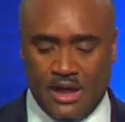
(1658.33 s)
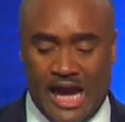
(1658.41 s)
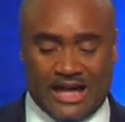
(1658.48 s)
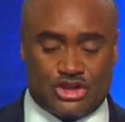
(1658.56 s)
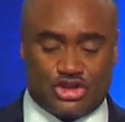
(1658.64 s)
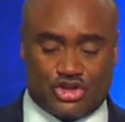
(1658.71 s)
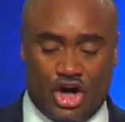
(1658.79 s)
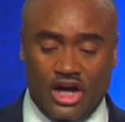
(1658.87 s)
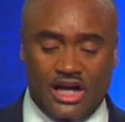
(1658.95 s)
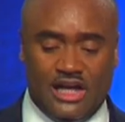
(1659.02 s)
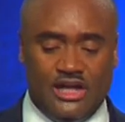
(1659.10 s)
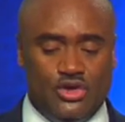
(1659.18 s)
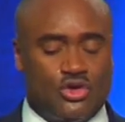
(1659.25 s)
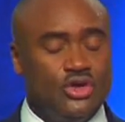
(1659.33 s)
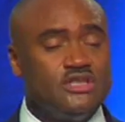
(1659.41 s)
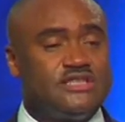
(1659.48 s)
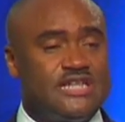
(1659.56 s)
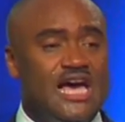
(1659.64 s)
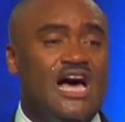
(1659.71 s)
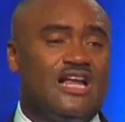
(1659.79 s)
Externally, you couldn't
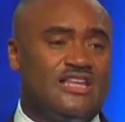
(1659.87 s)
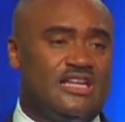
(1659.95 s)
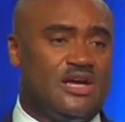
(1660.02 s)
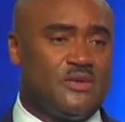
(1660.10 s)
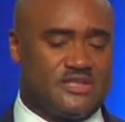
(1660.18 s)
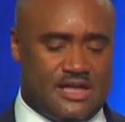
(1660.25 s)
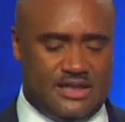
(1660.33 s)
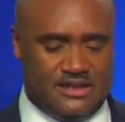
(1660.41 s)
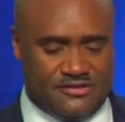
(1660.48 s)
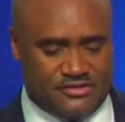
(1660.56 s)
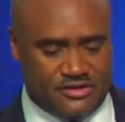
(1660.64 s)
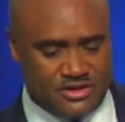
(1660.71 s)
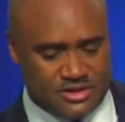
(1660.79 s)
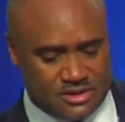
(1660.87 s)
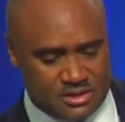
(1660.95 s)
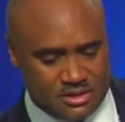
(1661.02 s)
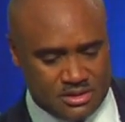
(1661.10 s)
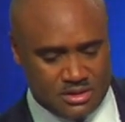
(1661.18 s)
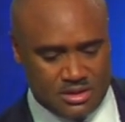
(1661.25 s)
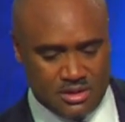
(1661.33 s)
tell that there was any difference.
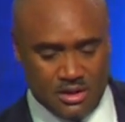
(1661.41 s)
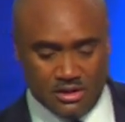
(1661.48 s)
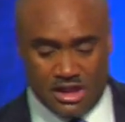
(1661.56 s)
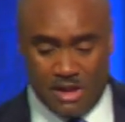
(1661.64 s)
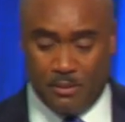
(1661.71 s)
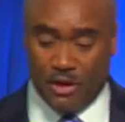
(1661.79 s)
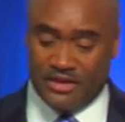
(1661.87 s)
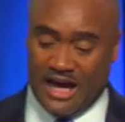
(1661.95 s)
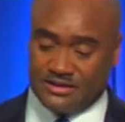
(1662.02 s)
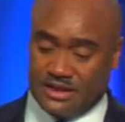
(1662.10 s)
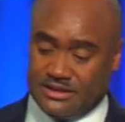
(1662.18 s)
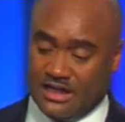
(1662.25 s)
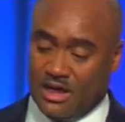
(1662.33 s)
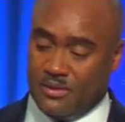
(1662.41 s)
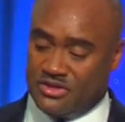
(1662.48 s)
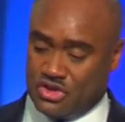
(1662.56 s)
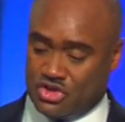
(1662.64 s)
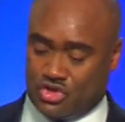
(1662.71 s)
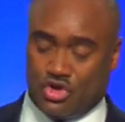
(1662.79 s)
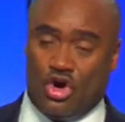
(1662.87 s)
They both had to deal with the
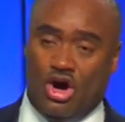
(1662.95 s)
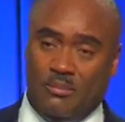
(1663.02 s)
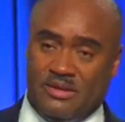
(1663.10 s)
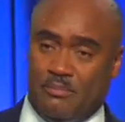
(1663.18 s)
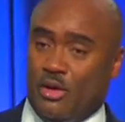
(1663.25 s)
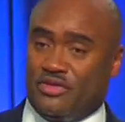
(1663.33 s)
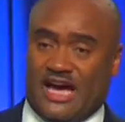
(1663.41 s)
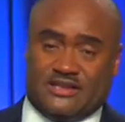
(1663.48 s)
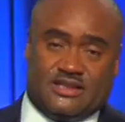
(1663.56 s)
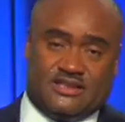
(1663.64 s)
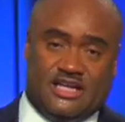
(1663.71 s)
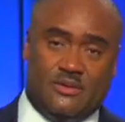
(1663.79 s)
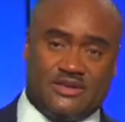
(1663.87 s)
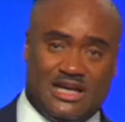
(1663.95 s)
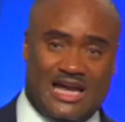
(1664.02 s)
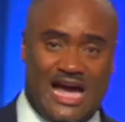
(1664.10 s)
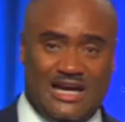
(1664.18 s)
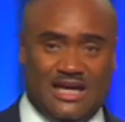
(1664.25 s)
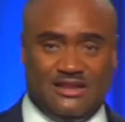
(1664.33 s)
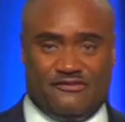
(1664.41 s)
storm. They both had to deal with the
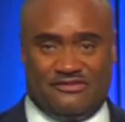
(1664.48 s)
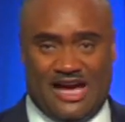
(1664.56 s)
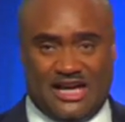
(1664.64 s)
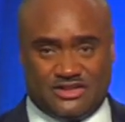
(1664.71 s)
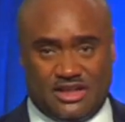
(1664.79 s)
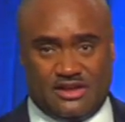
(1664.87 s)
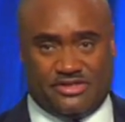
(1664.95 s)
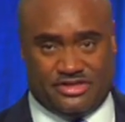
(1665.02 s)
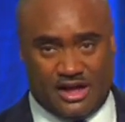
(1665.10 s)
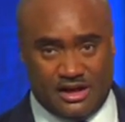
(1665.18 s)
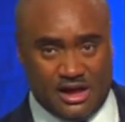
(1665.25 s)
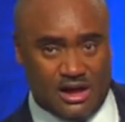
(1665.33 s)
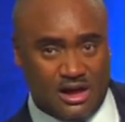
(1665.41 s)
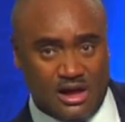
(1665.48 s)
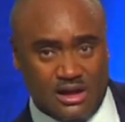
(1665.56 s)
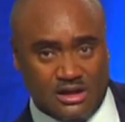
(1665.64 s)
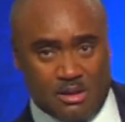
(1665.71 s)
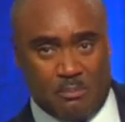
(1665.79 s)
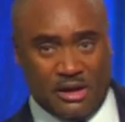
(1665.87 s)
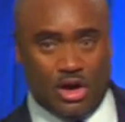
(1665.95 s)
lightning, the flashing, the thunder,
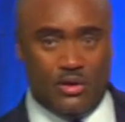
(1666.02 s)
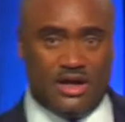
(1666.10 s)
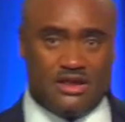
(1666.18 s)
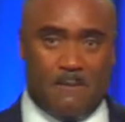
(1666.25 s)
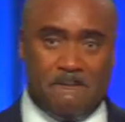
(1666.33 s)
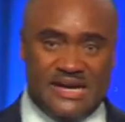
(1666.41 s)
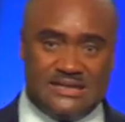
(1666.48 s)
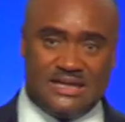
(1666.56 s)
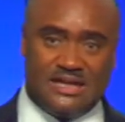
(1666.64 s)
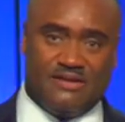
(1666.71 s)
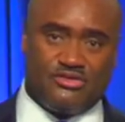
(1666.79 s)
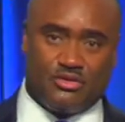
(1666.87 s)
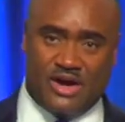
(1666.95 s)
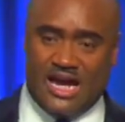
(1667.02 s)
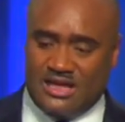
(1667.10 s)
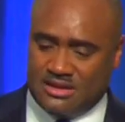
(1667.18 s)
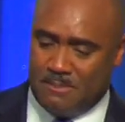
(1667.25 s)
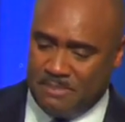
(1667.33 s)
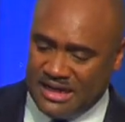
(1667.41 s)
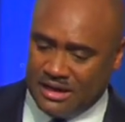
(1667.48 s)
the billowing, the beating of the rain,
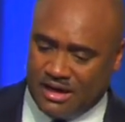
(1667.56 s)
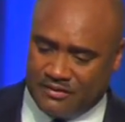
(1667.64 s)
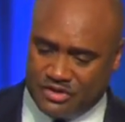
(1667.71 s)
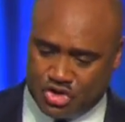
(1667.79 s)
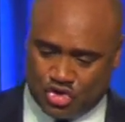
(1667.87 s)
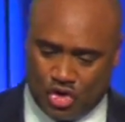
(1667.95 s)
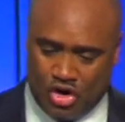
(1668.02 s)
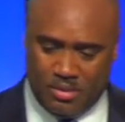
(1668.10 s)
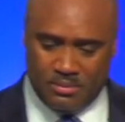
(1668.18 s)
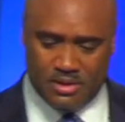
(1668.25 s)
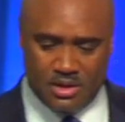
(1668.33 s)
the beating of the storm.